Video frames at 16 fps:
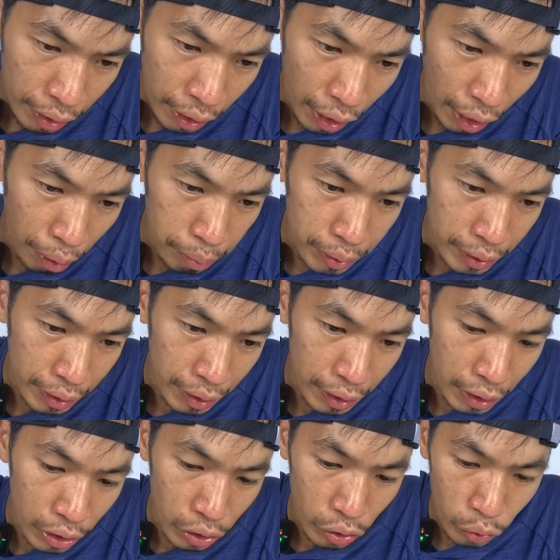carbs
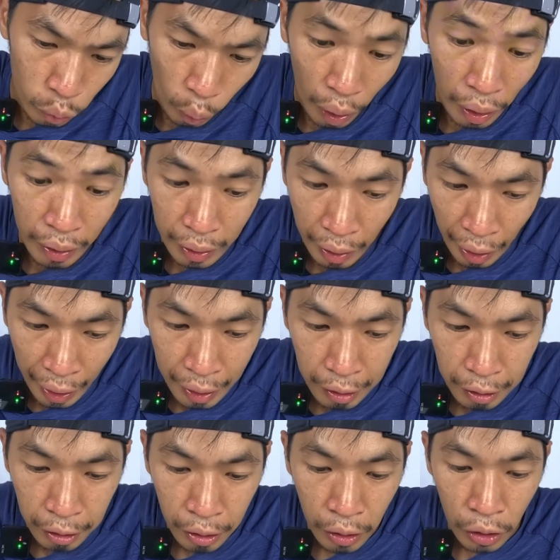is
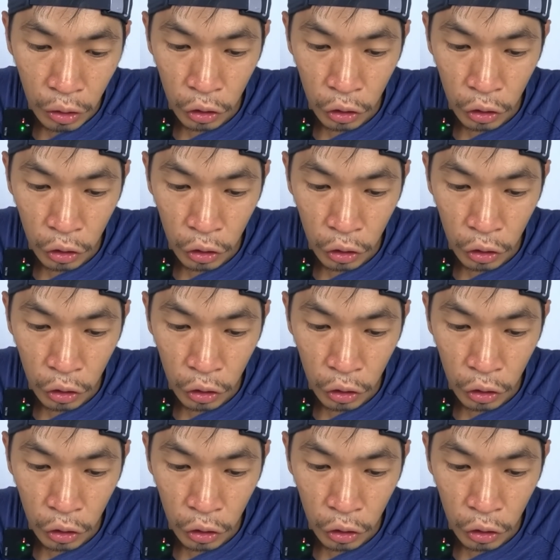28,